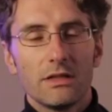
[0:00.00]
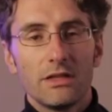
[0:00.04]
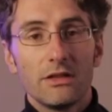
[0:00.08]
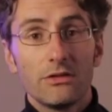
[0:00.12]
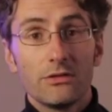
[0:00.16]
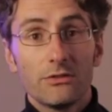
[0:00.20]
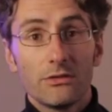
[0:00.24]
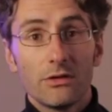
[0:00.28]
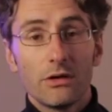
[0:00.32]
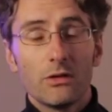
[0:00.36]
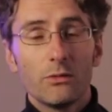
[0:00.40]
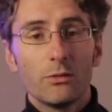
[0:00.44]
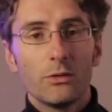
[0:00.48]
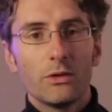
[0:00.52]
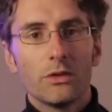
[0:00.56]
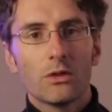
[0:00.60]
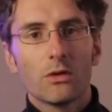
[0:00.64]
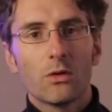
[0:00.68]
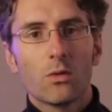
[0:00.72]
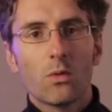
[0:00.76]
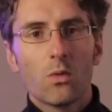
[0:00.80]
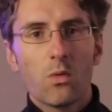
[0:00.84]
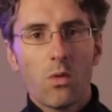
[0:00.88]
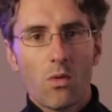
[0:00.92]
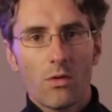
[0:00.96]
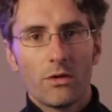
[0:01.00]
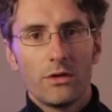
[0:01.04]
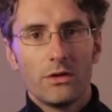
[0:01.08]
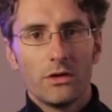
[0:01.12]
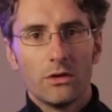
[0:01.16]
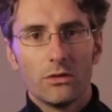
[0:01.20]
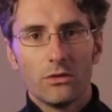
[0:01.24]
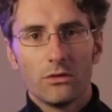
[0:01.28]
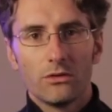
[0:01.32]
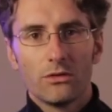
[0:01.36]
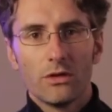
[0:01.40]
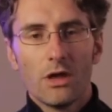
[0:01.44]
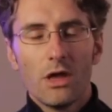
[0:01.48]
Let's start with quarter
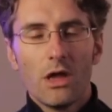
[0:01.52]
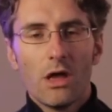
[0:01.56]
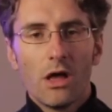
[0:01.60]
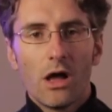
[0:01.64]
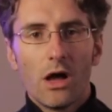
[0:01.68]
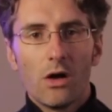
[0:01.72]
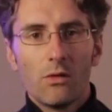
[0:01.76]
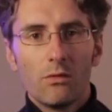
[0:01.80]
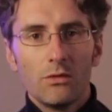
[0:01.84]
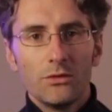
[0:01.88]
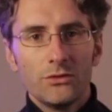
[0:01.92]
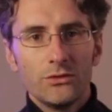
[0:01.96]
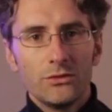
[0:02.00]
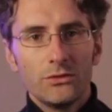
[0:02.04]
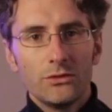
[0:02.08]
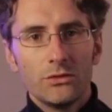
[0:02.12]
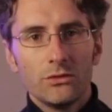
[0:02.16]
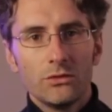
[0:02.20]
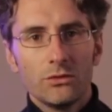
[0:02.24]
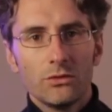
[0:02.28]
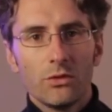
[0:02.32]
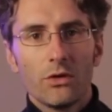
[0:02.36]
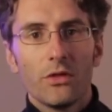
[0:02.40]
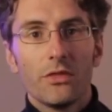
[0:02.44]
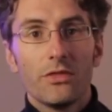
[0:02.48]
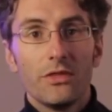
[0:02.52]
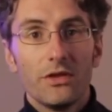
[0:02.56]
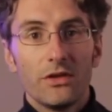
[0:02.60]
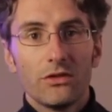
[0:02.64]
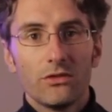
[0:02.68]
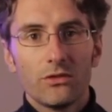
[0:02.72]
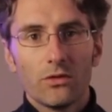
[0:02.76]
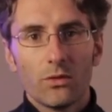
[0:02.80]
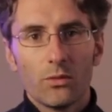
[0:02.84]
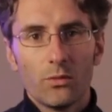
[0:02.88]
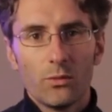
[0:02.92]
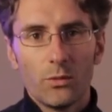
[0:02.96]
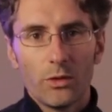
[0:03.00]
notes. I want you to do
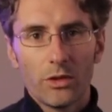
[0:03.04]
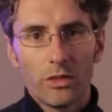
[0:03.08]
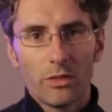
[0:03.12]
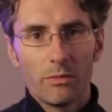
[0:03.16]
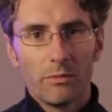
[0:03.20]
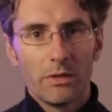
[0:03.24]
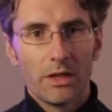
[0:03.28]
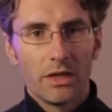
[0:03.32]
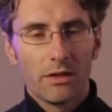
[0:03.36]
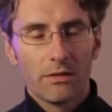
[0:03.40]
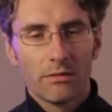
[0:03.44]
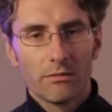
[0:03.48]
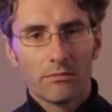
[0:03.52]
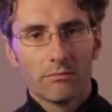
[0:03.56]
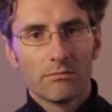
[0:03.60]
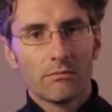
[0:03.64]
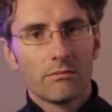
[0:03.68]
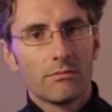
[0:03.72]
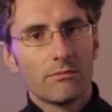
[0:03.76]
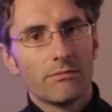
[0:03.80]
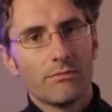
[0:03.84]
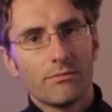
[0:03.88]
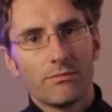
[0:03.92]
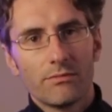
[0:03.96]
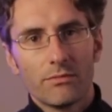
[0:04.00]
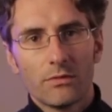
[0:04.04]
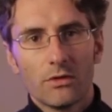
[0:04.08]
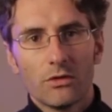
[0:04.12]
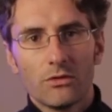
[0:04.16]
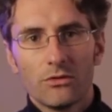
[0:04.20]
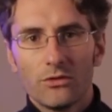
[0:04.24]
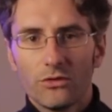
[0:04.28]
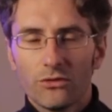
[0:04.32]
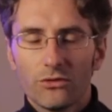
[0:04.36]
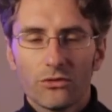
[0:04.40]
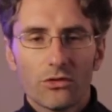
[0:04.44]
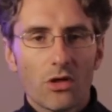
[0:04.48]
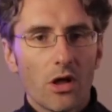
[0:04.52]
this with me.
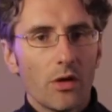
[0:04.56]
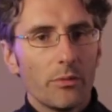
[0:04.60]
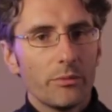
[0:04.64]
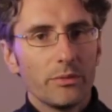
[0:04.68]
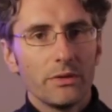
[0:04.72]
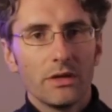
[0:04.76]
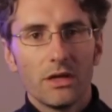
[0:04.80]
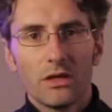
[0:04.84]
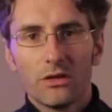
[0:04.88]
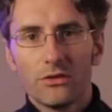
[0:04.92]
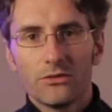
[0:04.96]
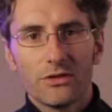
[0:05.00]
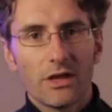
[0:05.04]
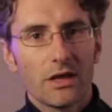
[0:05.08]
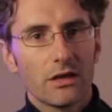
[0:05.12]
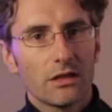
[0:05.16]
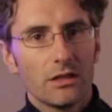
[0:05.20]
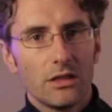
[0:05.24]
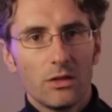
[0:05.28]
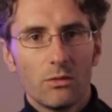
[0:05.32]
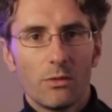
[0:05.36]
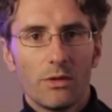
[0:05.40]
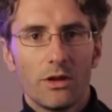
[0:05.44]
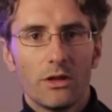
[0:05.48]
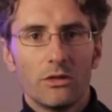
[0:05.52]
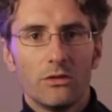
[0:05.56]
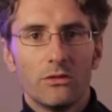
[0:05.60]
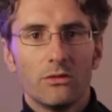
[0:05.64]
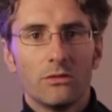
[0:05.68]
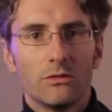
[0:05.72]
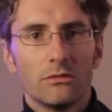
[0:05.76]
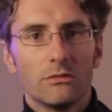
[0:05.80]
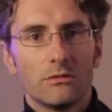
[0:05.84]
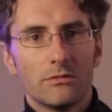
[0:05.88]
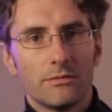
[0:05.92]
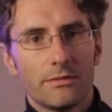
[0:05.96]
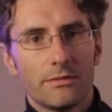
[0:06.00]
Just copy exactly what I do.